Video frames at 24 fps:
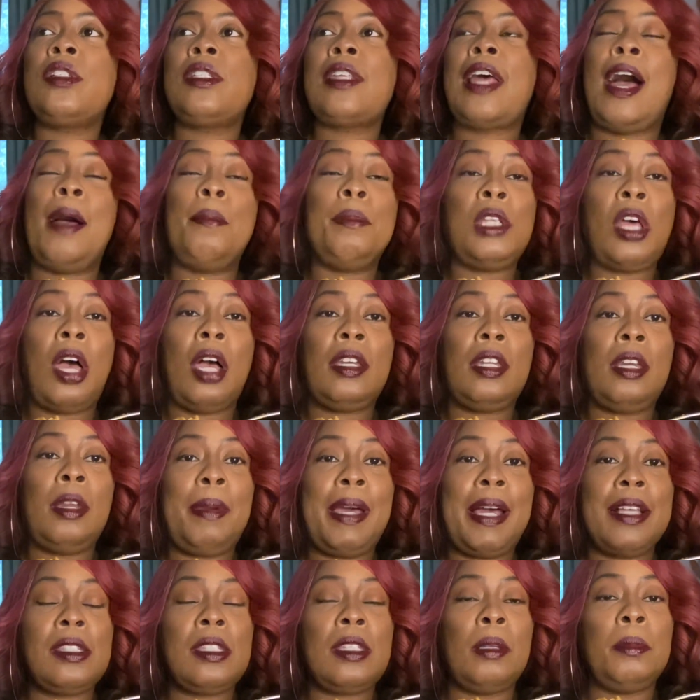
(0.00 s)
I'm talking
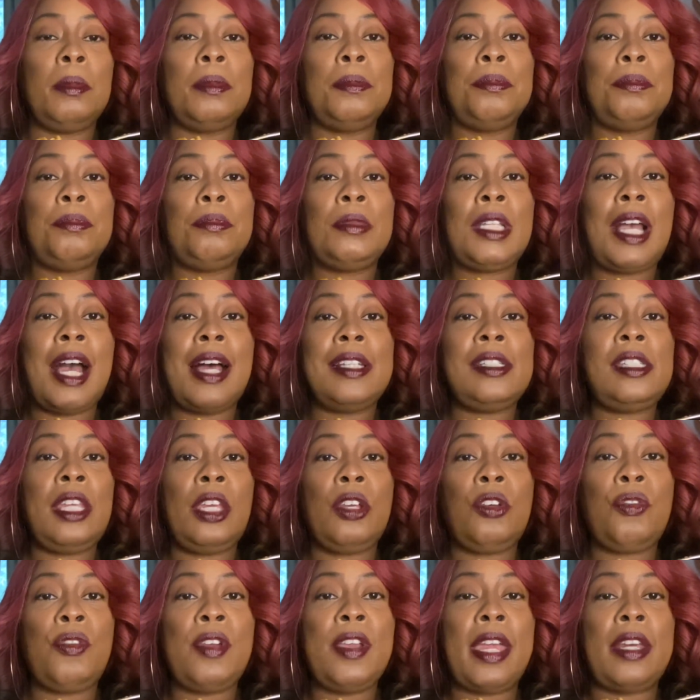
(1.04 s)
about some content
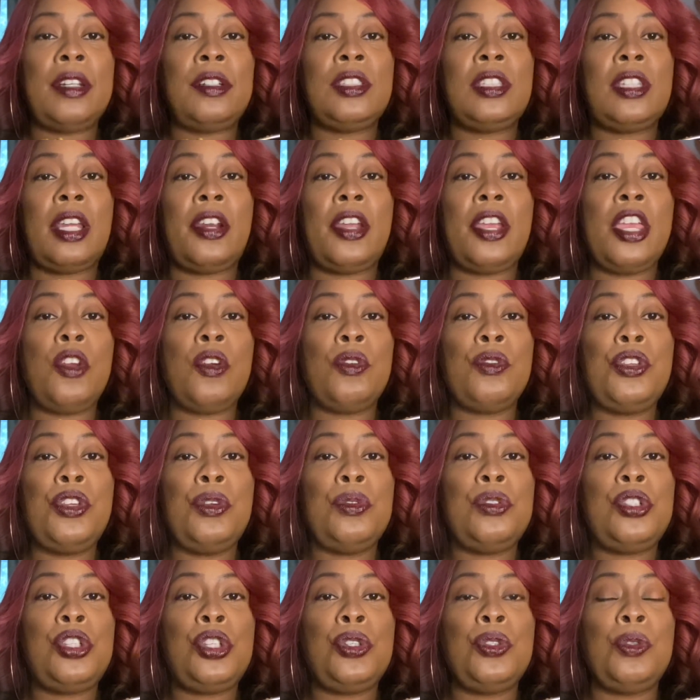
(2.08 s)
creators that are here on
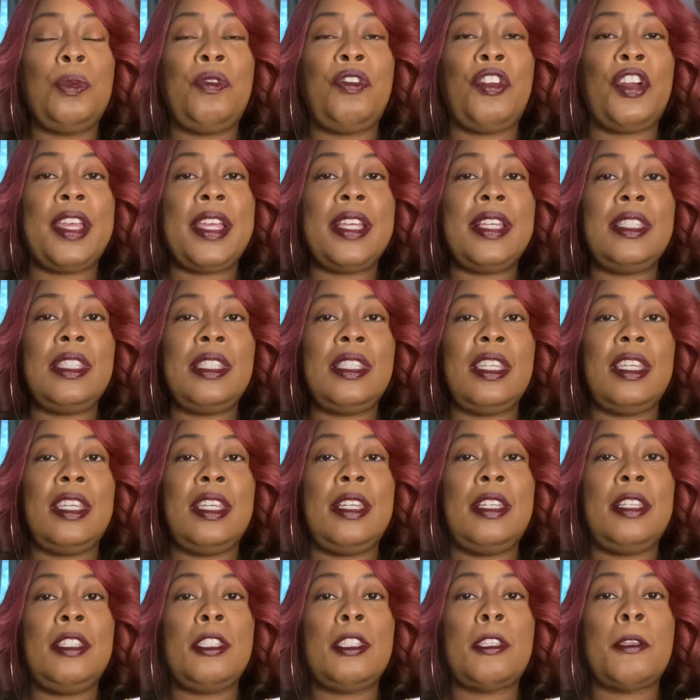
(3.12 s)
YouTube. For
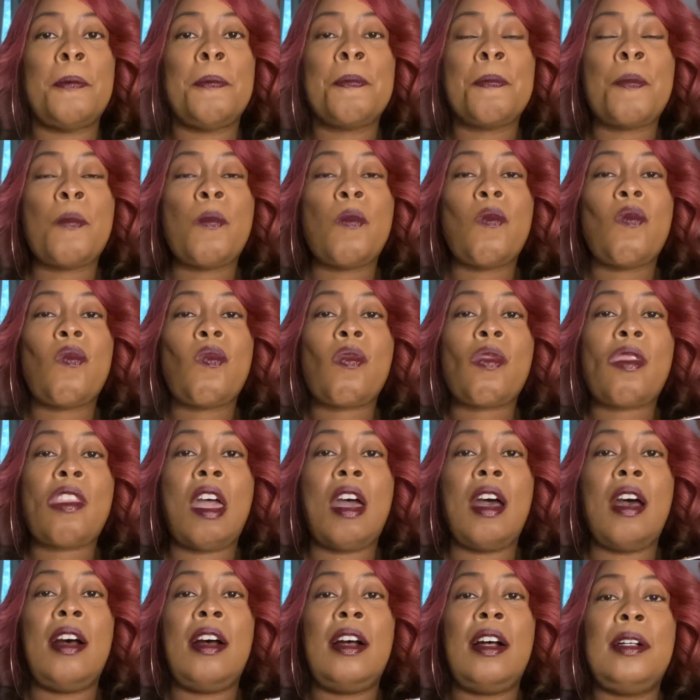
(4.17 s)
instance,
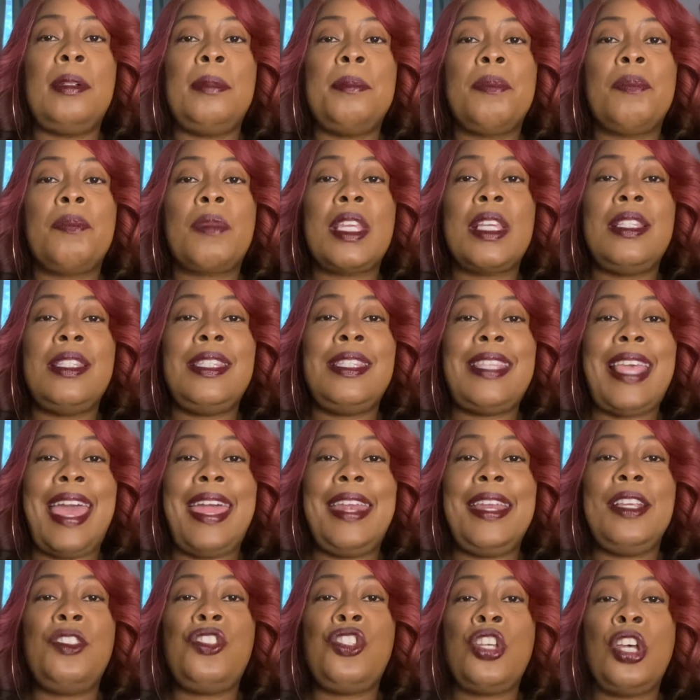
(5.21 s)

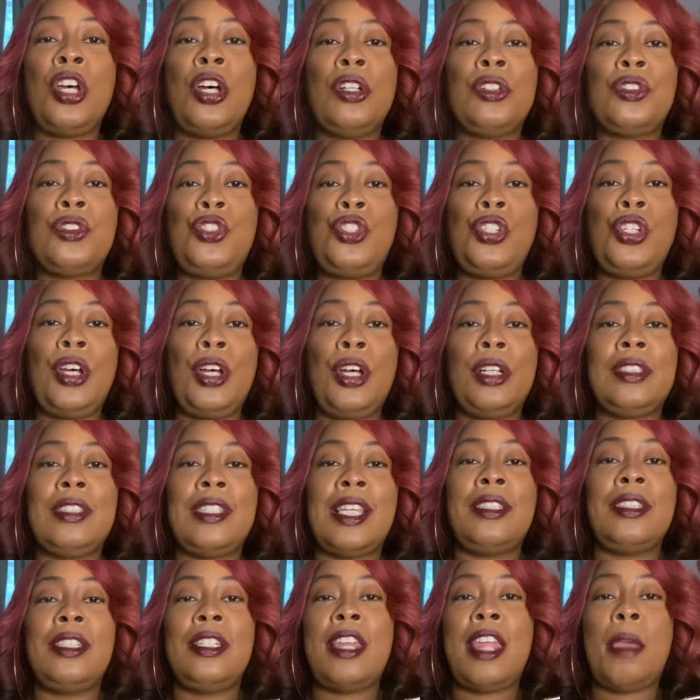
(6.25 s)
Zaddy Chunk,
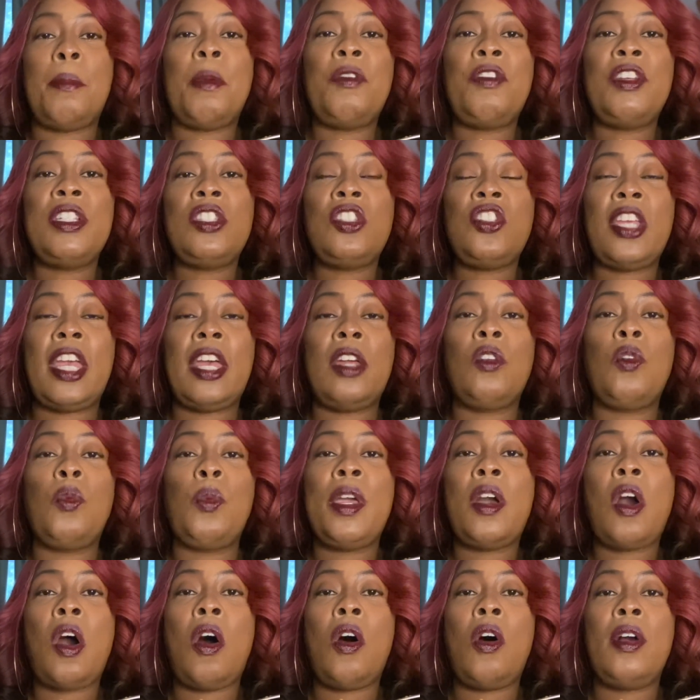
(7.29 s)
that's the name of his channel. We
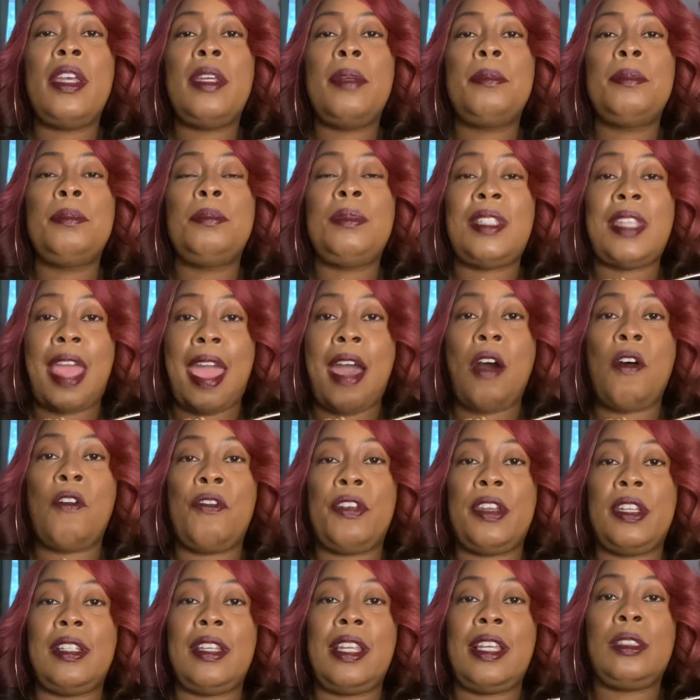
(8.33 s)
call him
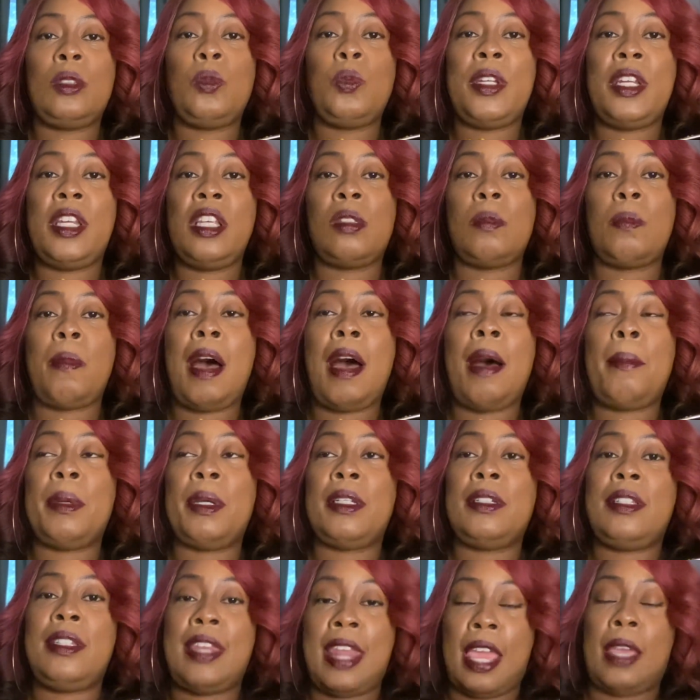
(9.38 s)
Dalvin. That's what his mama
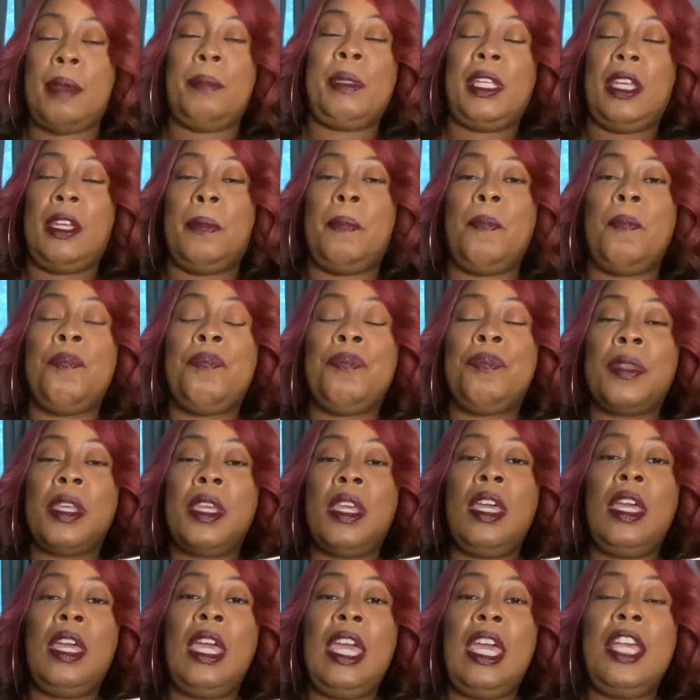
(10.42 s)
named him.
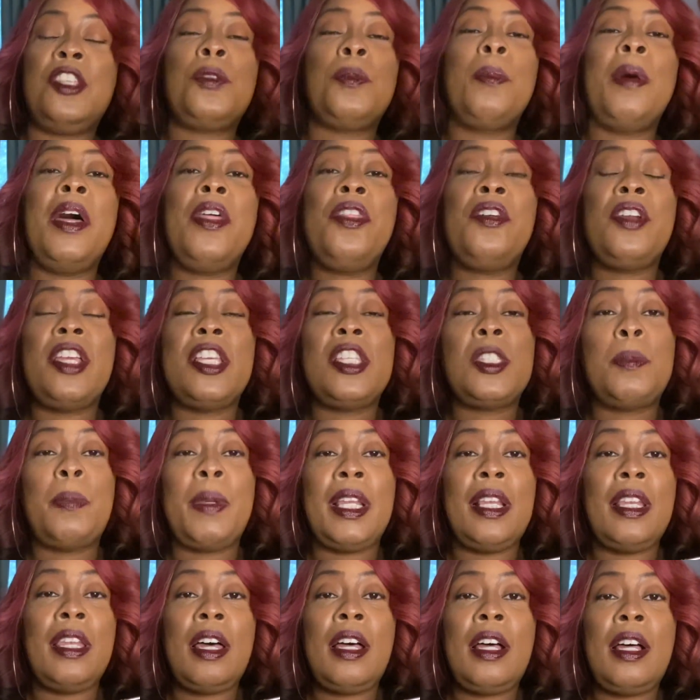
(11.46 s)
His mother is
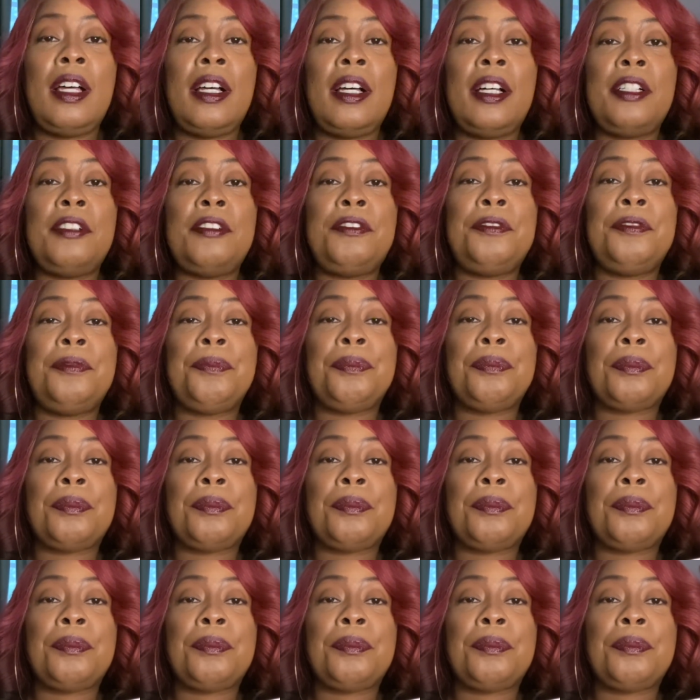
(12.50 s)
Beloved.